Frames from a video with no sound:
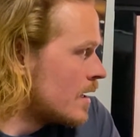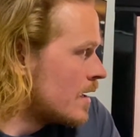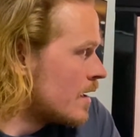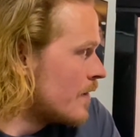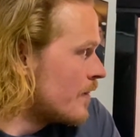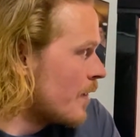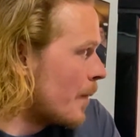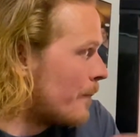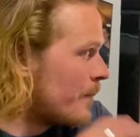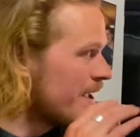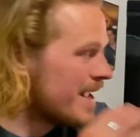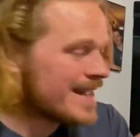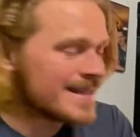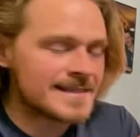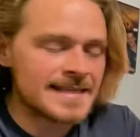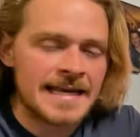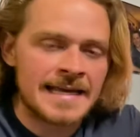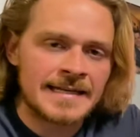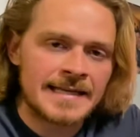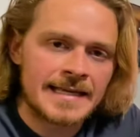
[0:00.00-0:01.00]
The biggest
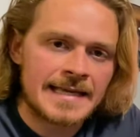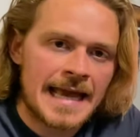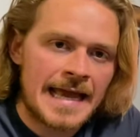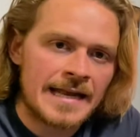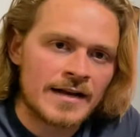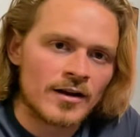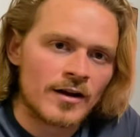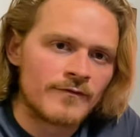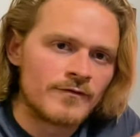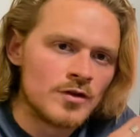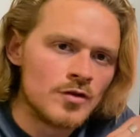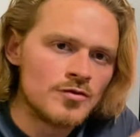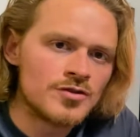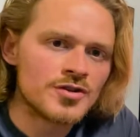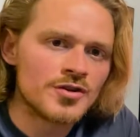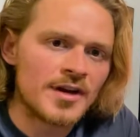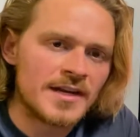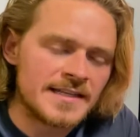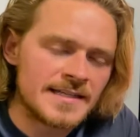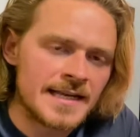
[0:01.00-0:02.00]
indicator of
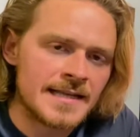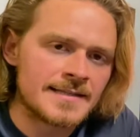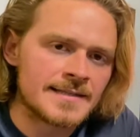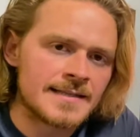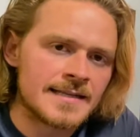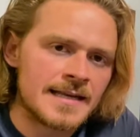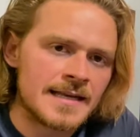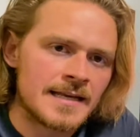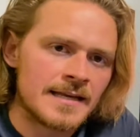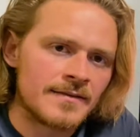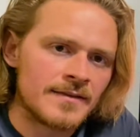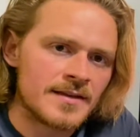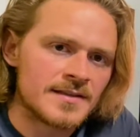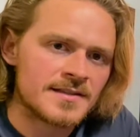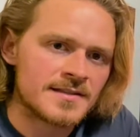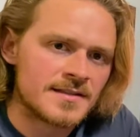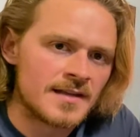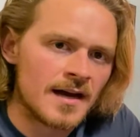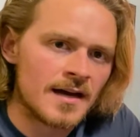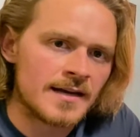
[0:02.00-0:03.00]
nutrient density in this
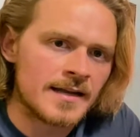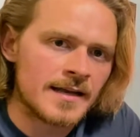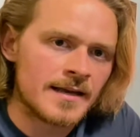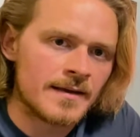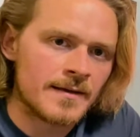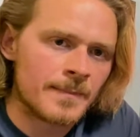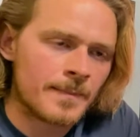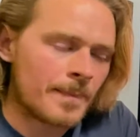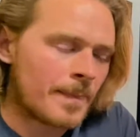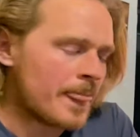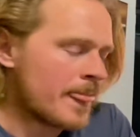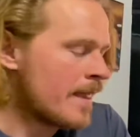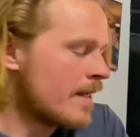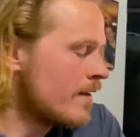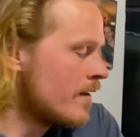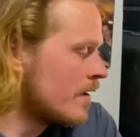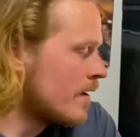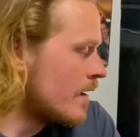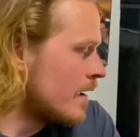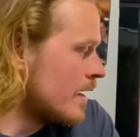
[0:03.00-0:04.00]
study
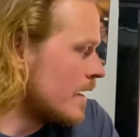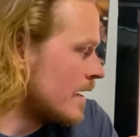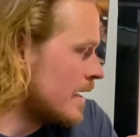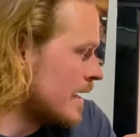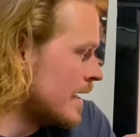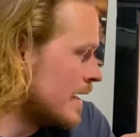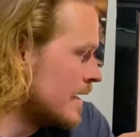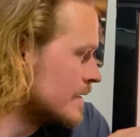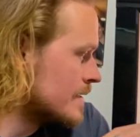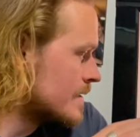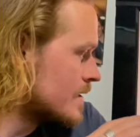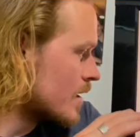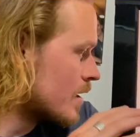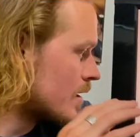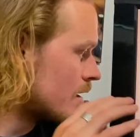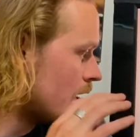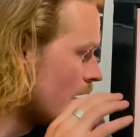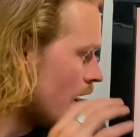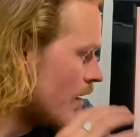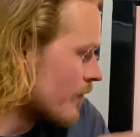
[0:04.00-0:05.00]
is
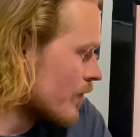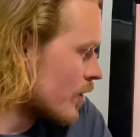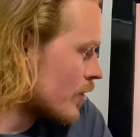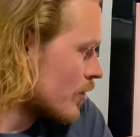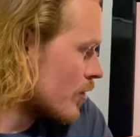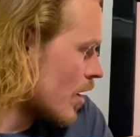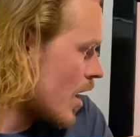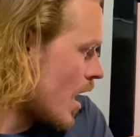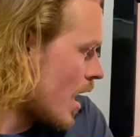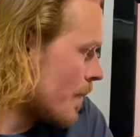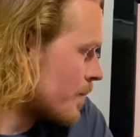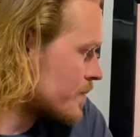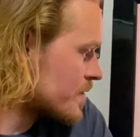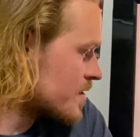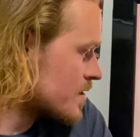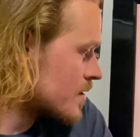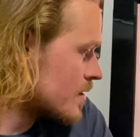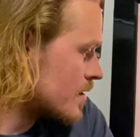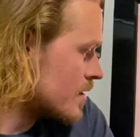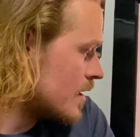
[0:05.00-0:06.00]
cover
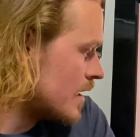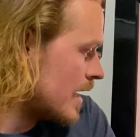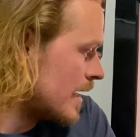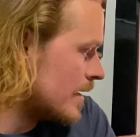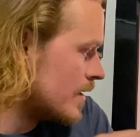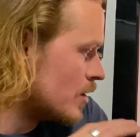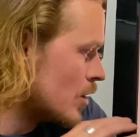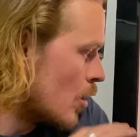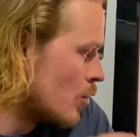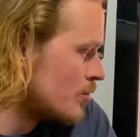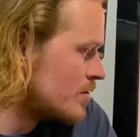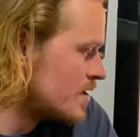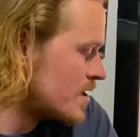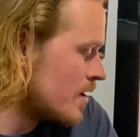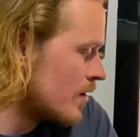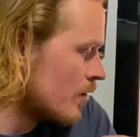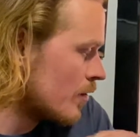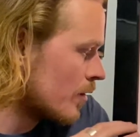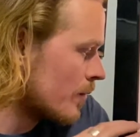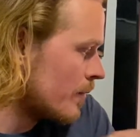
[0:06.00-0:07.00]
crops and
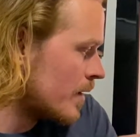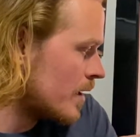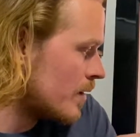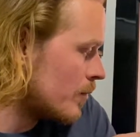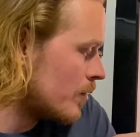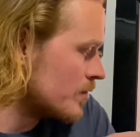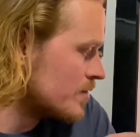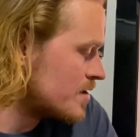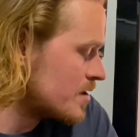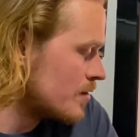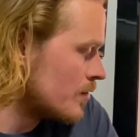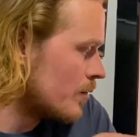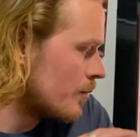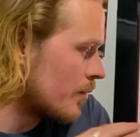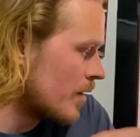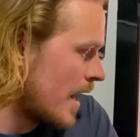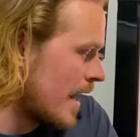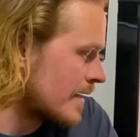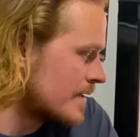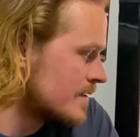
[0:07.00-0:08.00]
no-till or minimal till
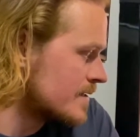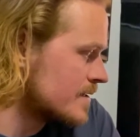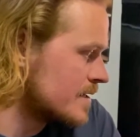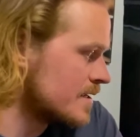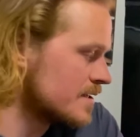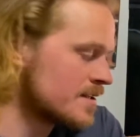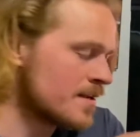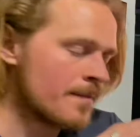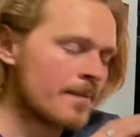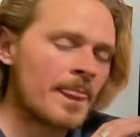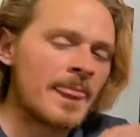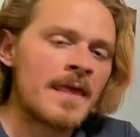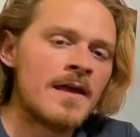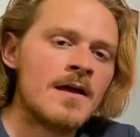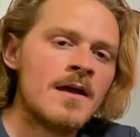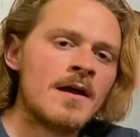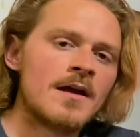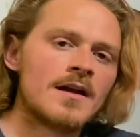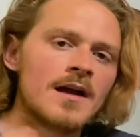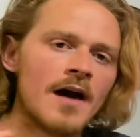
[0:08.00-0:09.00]
practices.
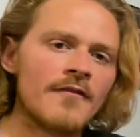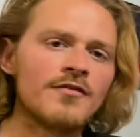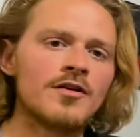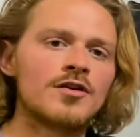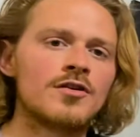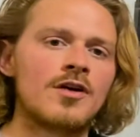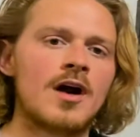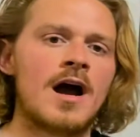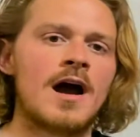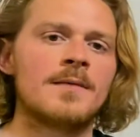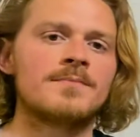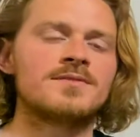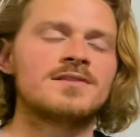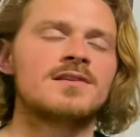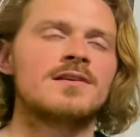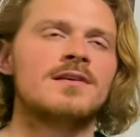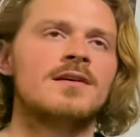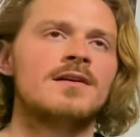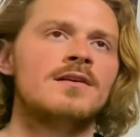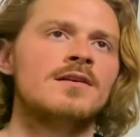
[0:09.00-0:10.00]
Cover crops,
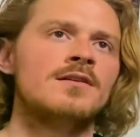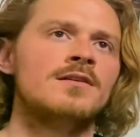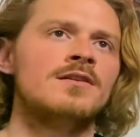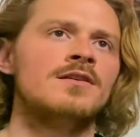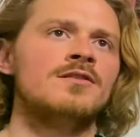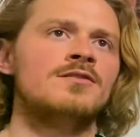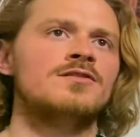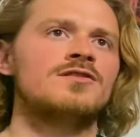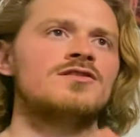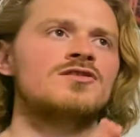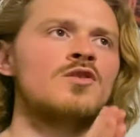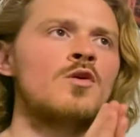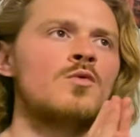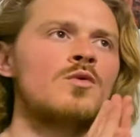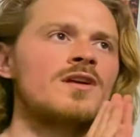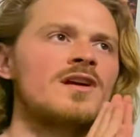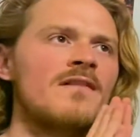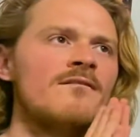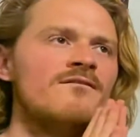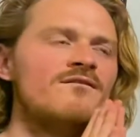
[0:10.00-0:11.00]
so
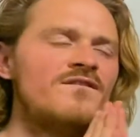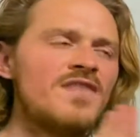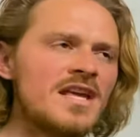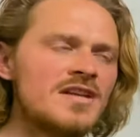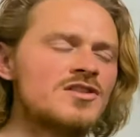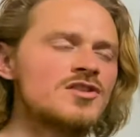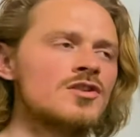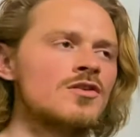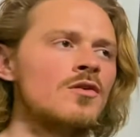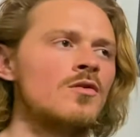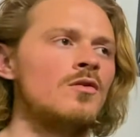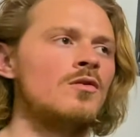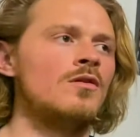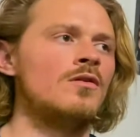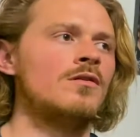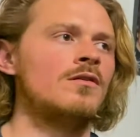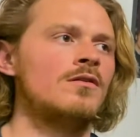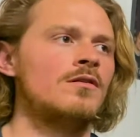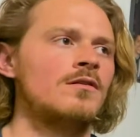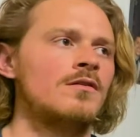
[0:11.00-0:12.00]
conventional
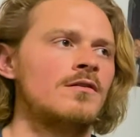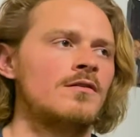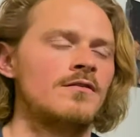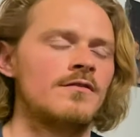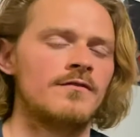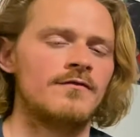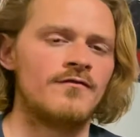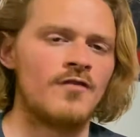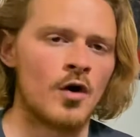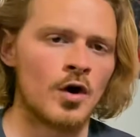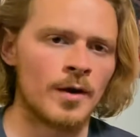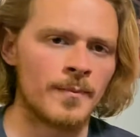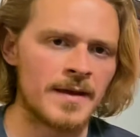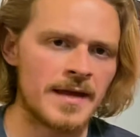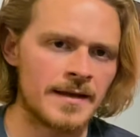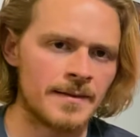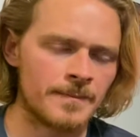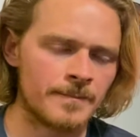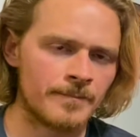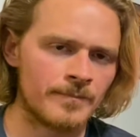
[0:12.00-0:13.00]
farming,